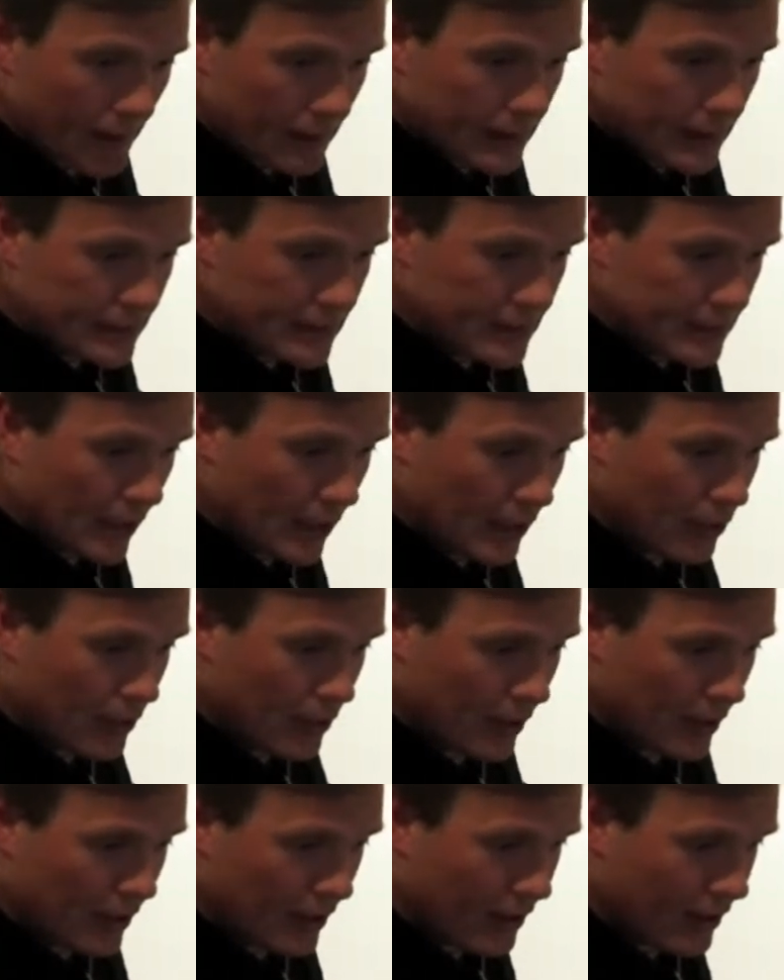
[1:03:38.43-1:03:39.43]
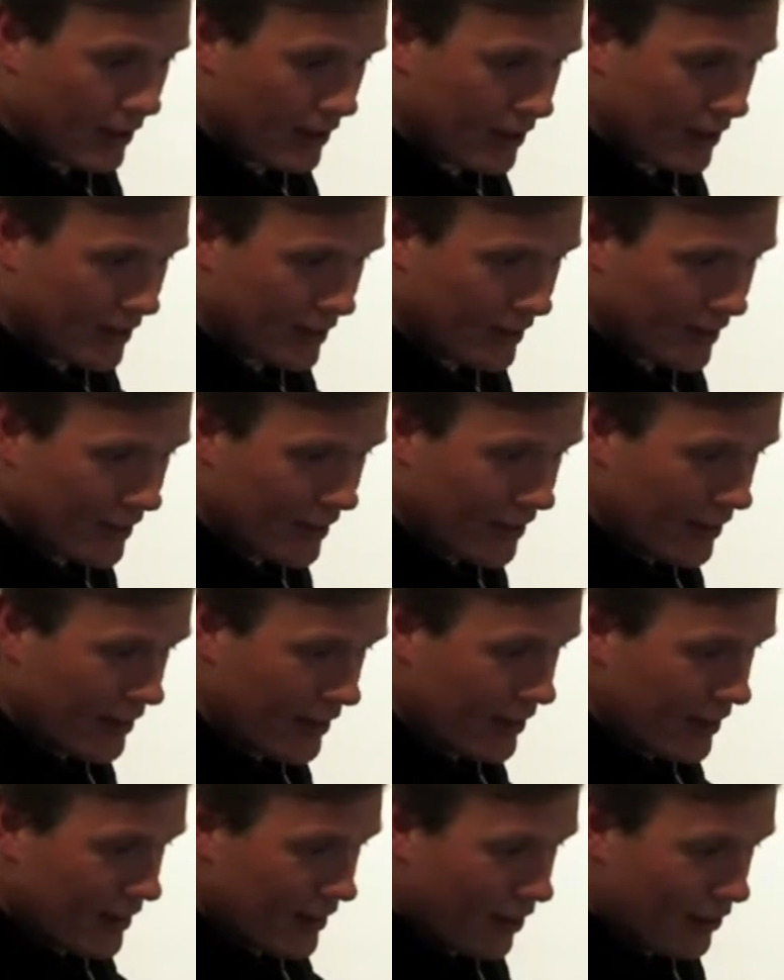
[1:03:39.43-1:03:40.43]
There's nothing.
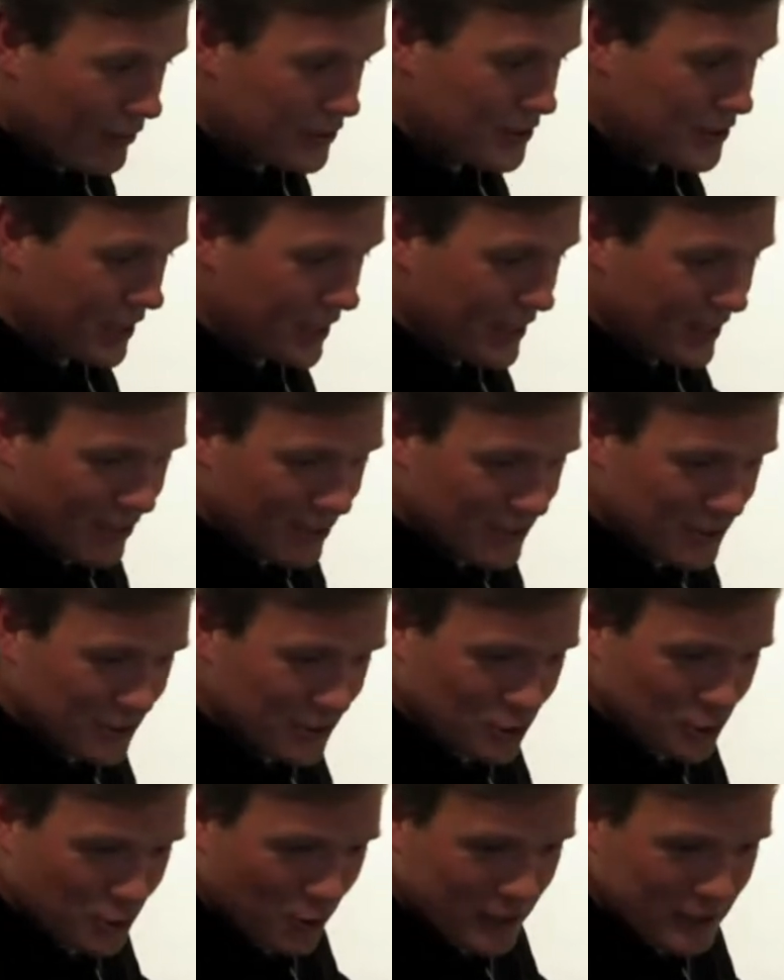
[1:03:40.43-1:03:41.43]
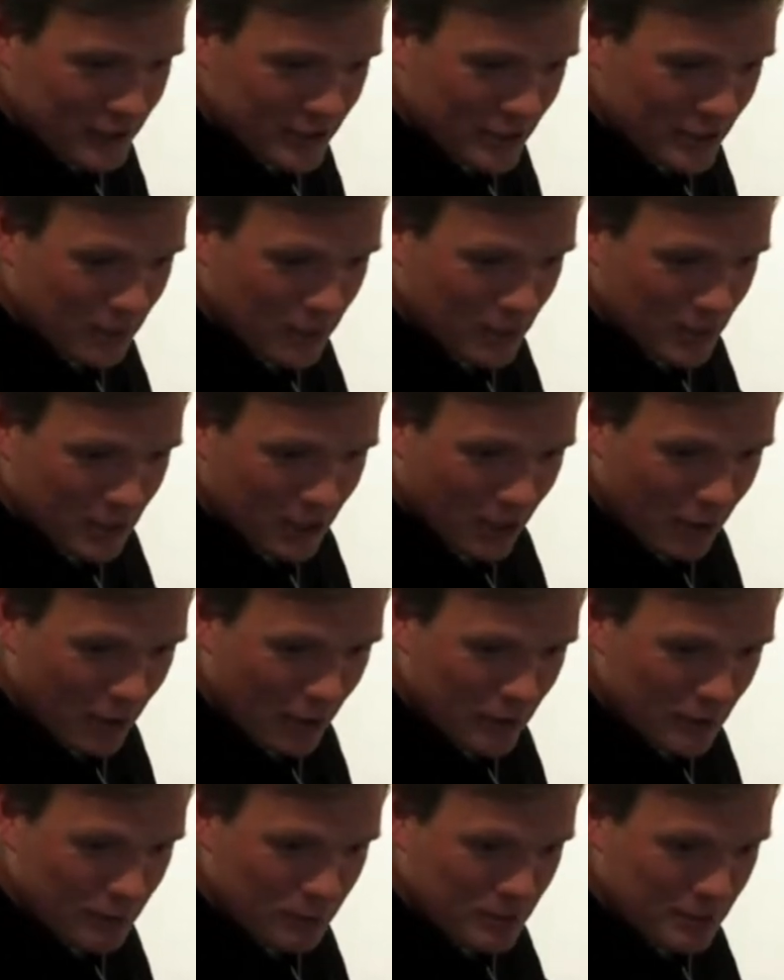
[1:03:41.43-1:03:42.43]
I've seen lots of trends come and
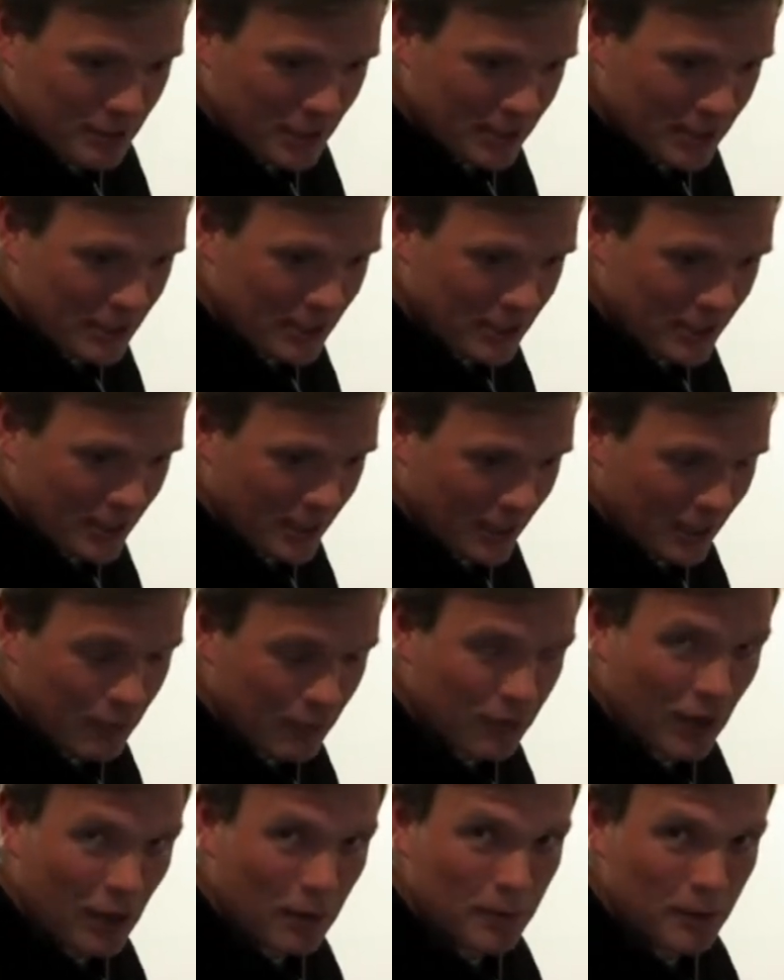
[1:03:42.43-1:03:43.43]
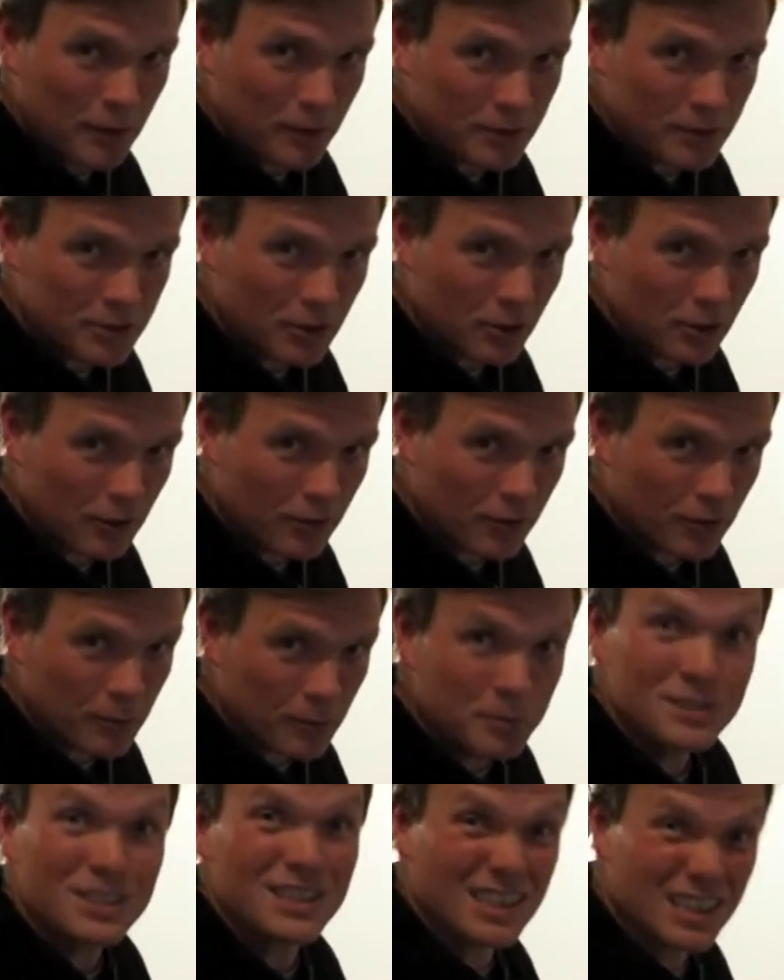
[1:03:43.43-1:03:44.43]
go, particularly in family photography,
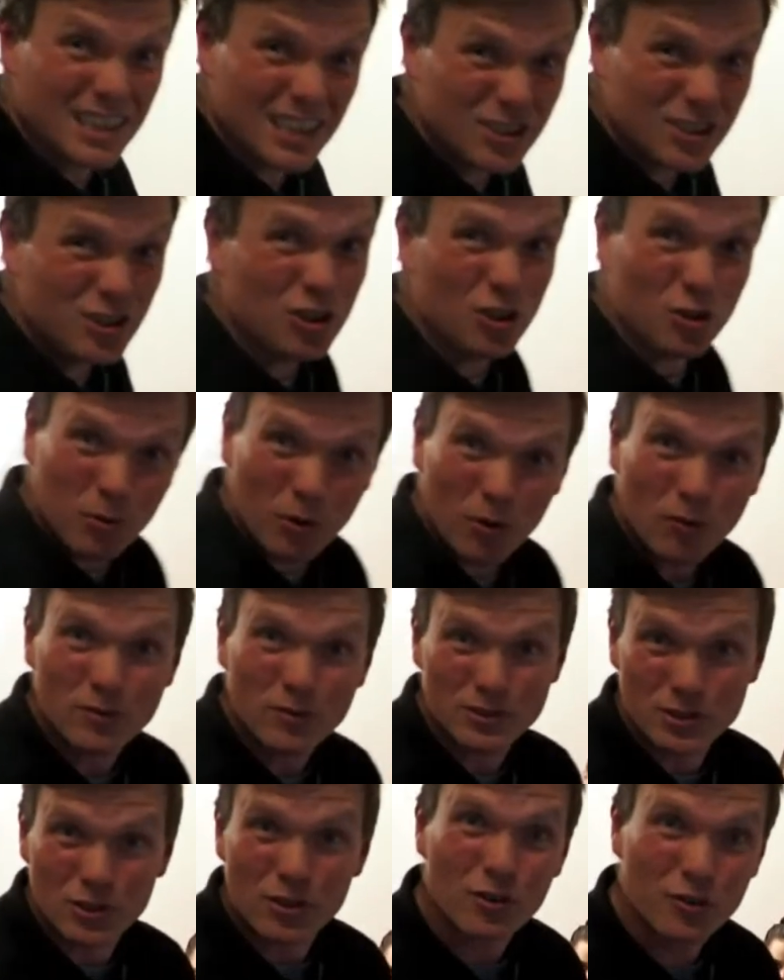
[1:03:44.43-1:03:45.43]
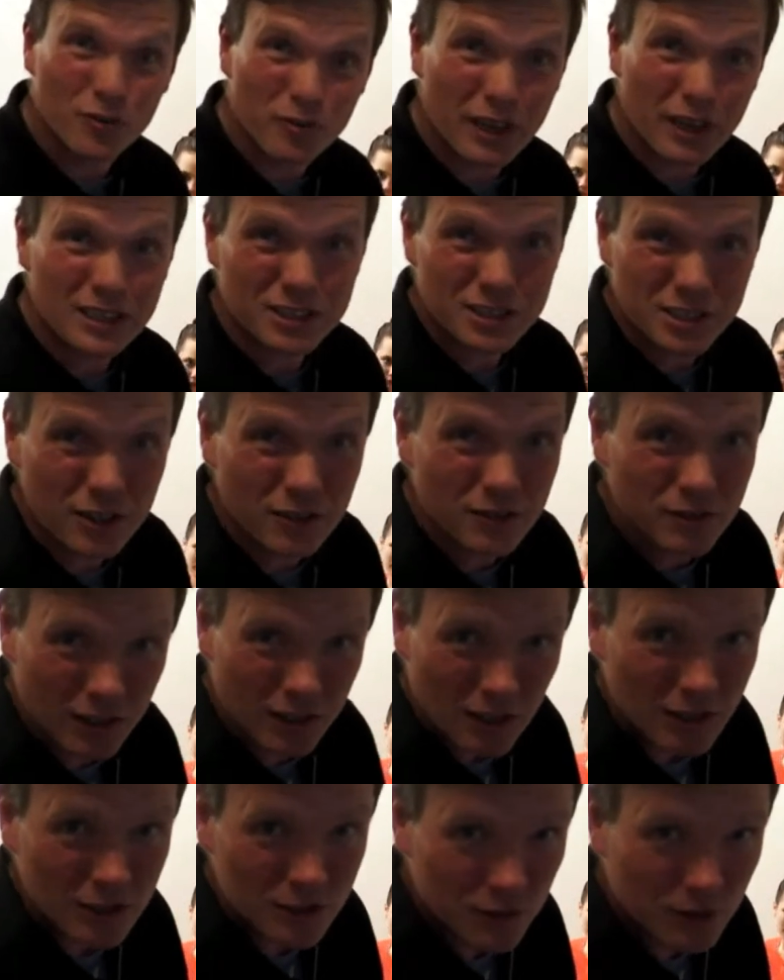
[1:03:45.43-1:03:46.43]
particularly newborn photography, actually, over
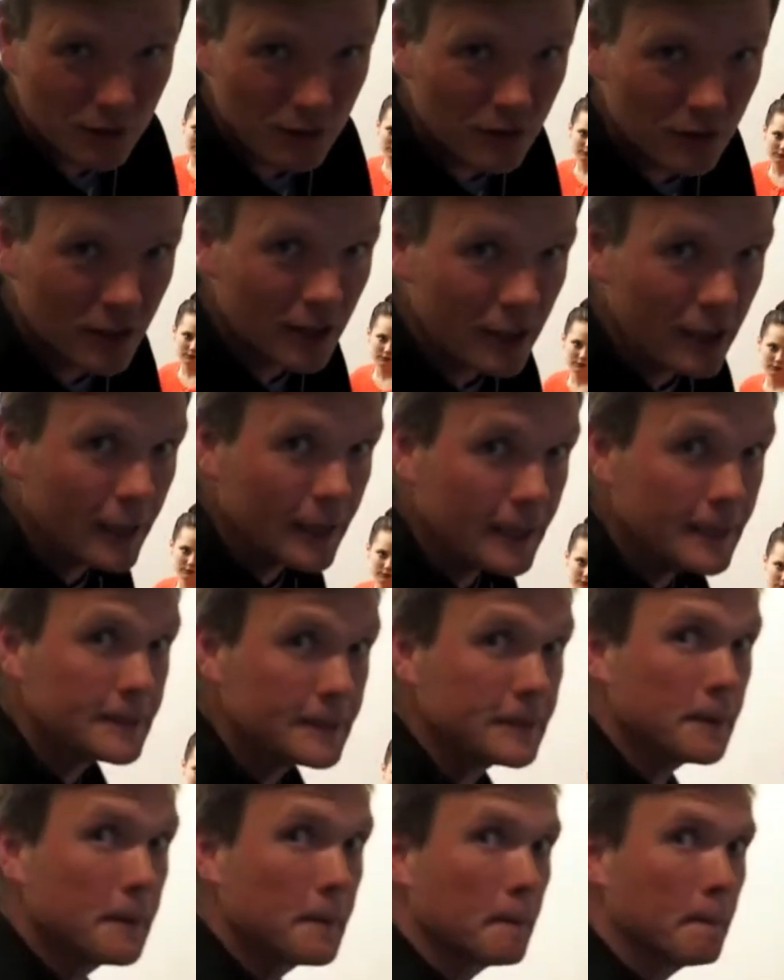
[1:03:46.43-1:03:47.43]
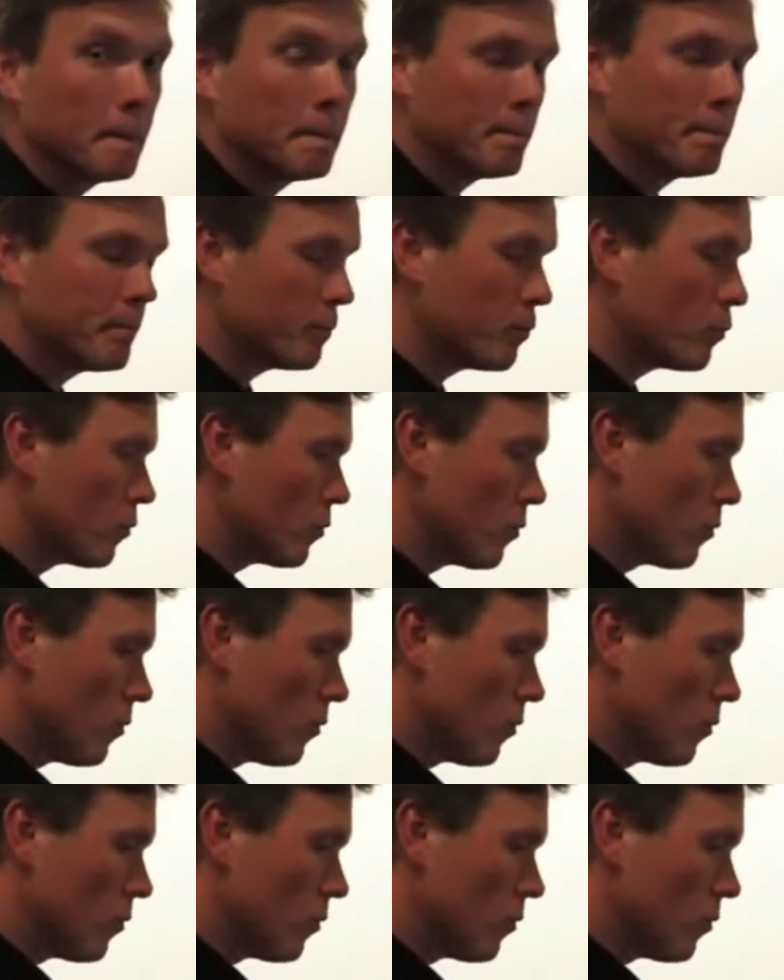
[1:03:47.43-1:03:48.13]
the last 15 years.